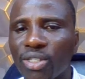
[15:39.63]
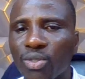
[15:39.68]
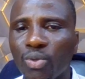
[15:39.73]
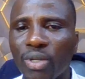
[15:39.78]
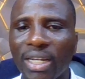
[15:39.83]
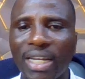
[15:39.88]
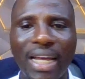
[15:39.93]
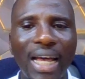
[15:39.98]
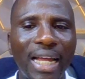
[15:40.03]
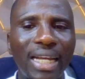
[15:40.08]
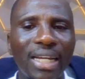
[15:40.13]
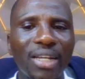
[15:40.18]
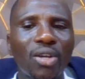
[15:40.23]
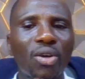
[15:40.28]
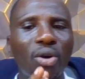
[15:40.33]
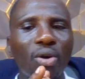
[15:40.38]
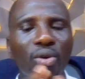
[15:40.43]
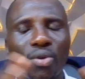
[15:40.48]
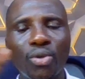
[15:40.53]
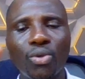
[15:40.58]
we can
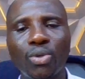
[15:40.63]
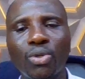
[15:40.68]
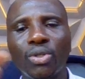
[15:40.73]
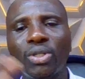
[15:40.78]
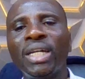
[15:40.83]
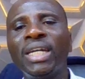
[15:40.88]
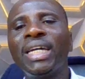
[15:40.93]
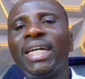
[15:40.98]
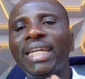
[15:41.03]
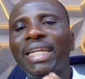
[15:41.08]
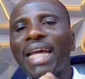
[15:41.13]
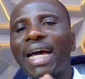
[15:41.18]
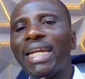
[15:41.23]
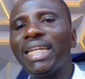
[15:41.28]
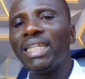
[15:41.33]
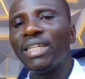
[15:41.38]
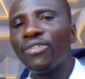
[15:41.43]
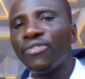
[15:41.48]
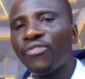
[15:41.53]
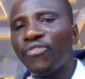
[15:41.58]
conclude that
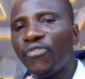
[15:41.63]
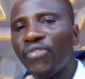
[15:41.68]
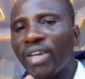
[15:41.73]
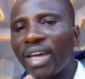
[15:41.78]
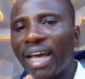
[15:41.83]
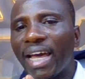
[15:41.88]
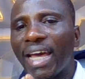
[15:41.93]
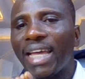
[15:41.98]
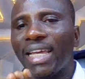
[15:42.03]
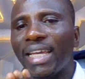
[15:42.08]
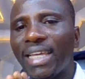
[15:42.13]
the fear